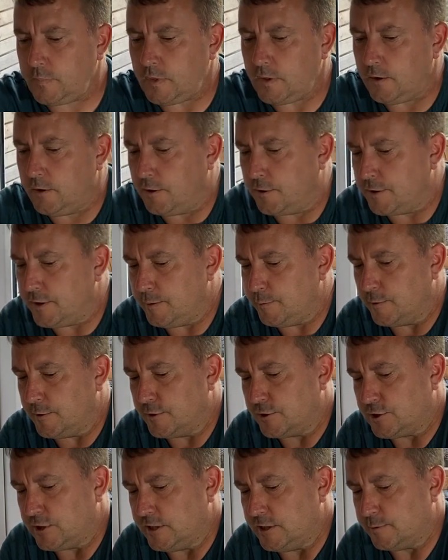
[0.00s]
I eat the
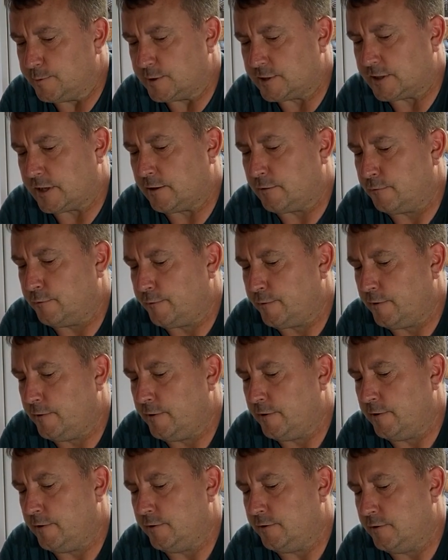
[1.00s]
cheese myself
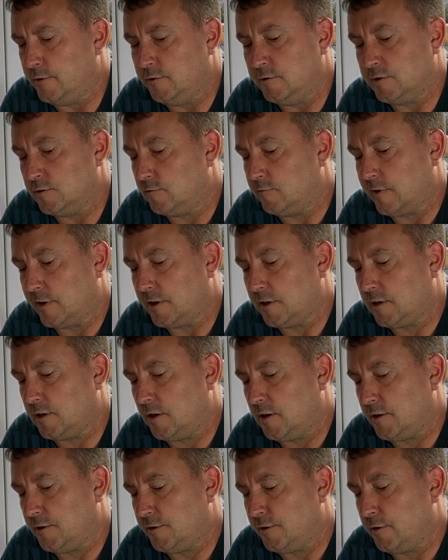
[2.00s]
and use it all around the
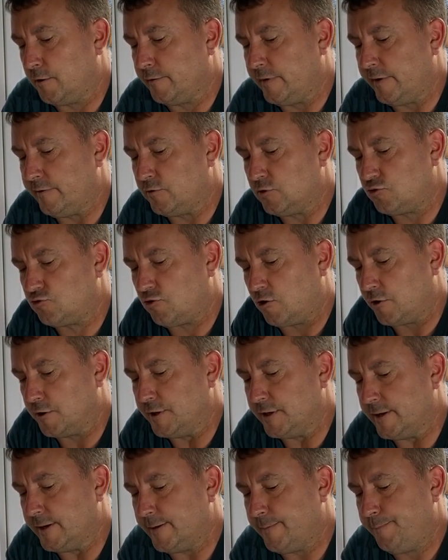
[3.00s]
garden, and I've even tried
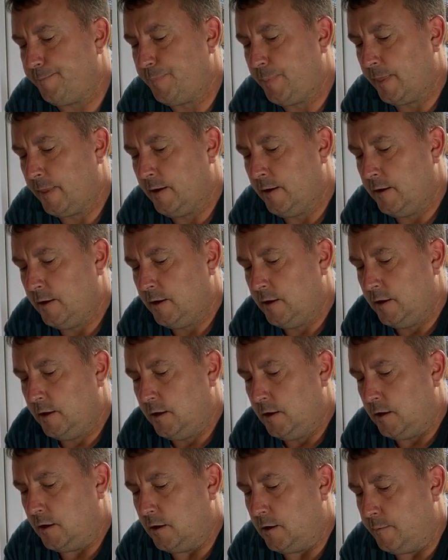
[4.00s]
it.
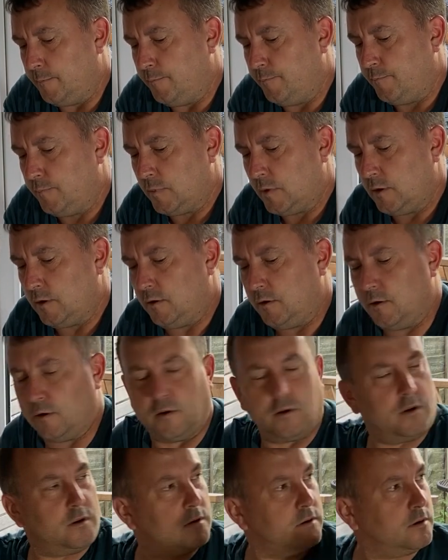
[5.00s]

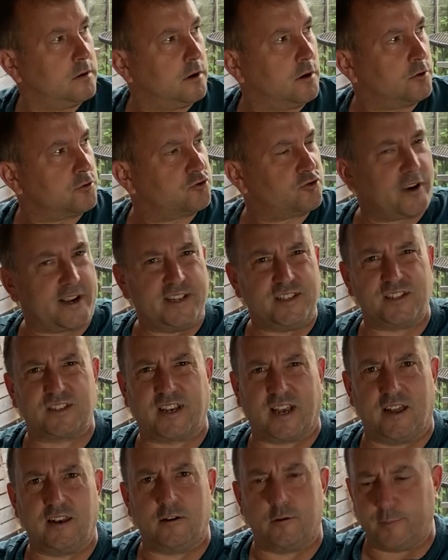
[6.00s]
Our drains
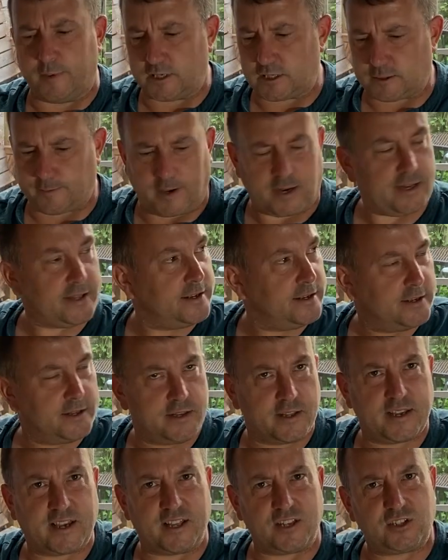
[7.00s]
get a little bit smelly in the
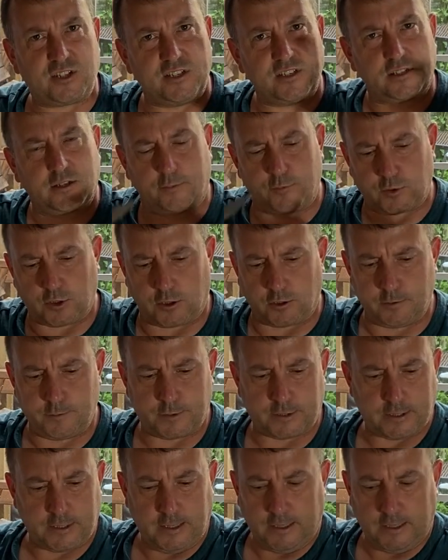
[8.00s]
kitchen sometimes,